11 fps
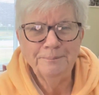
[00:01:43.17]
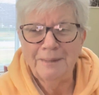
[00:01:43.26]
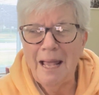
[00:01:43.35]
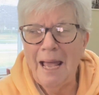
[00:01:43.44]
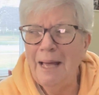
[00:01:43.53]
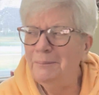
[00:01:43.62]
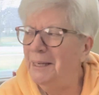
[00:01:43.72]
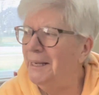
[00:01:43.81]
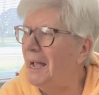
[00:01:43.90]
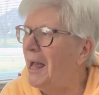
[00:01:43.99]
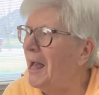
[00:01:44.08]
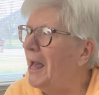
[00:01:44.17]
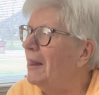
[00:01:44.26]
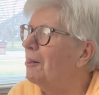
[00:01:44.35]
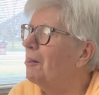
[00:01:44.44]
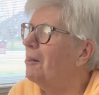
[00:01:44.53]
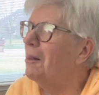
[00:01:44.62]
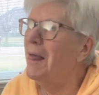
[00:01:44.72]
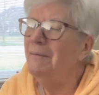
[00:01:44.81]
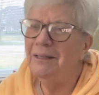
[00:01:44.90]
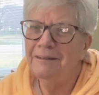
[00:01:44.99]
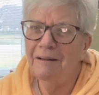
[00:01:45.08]
Not me. I
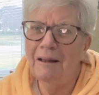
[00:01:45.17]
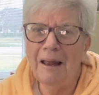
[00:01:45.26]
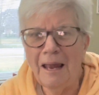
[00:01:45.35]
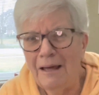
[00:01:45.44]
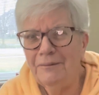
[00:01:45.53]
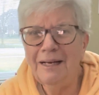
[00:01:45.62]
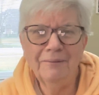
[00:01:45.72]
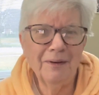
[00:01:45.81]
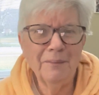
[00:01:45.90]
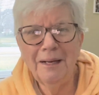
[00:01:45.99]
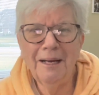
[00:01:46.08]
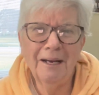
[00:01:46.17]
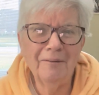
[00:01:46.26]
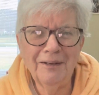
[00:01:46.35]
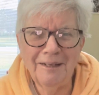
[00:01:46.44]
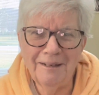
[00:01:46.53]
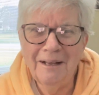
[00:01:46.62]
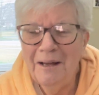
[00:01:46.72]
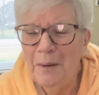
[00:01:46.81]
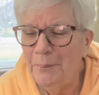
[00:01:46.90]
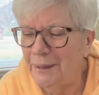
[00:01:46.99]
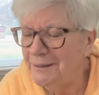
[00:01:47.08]
love it. Loving every minute of it,
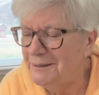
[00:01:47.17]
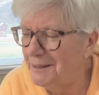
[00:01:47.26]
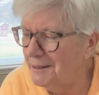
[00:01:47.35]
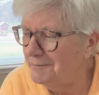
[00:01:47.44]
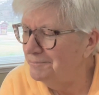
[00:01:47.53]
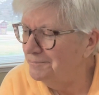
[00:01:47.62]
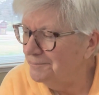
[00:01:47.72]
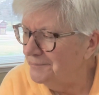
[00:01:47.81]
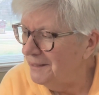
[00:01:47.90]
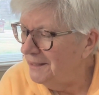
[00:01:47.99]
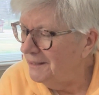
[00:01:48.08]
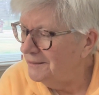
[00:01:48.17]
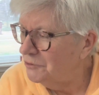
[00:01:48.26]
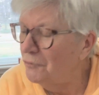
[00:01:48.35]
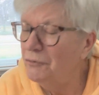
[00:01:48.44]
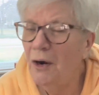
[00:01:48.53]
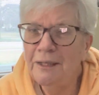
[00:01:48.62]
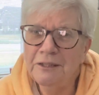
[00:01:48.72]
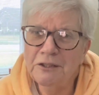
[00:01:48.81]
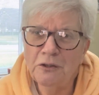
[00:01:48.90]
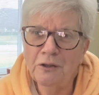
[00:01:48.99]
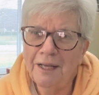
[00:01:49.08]
but so far, it
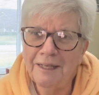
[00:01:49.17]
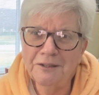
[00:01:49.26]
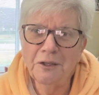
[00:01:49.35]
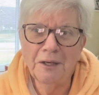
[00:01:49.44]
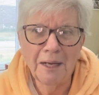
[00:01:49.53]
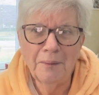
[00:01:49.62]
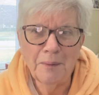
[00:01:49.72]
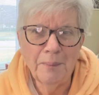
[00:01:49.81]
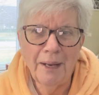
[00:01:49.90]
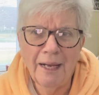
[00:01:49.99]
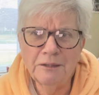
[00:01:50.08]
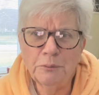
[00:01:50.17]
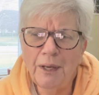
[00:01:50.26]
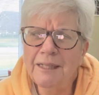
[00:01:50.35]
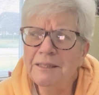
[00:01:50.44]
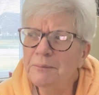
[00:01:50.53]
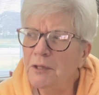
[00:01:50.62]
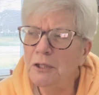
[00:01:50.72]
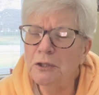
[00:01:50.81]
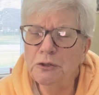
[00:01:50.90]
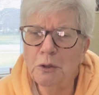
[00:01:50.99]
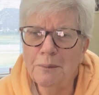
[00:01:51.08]
doesn't look like it's going to come to pass. We had some
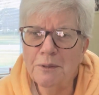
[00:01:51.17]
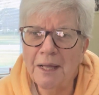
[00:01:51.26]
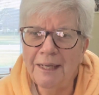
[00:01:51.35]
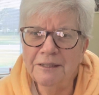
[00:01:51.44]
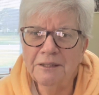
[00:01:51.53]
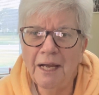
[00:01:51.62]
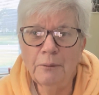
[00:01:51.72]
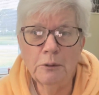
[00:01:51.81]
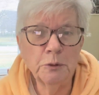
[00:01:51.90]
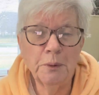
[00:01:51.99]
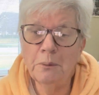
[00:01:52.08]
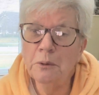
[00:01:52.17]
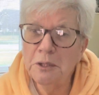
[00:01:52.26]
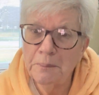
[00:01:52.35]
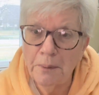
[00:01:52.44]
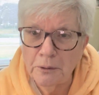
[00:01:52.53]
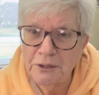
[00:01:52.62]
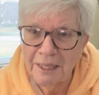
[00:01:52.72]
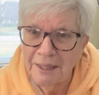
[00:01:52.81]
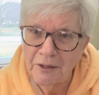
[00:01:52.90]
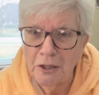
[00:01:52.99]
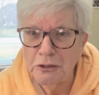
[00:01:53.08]
thunderstorms last night, which we weren't supposed to
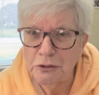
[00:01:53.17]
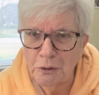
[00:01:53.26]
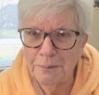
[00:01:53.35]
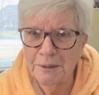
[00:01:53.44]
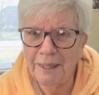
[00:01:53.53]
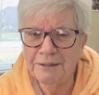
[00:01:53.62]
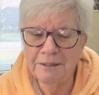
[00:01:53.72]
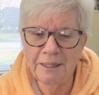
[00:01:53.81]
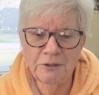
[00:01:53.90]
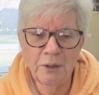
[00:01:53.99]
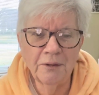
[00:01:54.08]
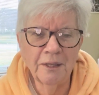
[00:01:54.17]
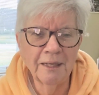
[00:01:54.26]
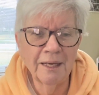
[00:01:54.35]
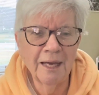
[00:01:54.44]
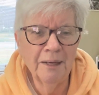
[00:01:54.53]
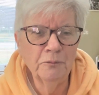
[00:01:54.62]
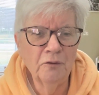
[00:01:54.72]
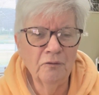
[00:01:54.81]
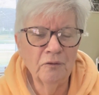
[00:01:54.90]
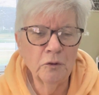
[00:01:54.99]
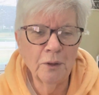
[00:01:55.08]
get thunderstorms last night, so I think it kind of
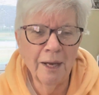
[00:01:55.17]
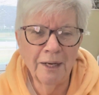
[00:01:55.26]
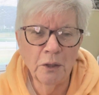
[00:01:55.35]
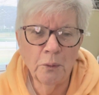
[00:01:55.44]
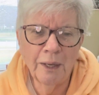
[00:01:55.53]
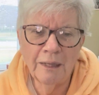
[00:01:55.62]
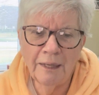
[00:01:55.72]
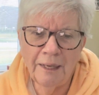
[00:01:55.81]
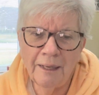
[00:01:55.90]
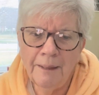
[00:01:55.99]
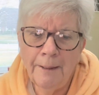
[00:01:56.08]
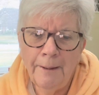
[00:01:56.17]
moved through kind of quickly.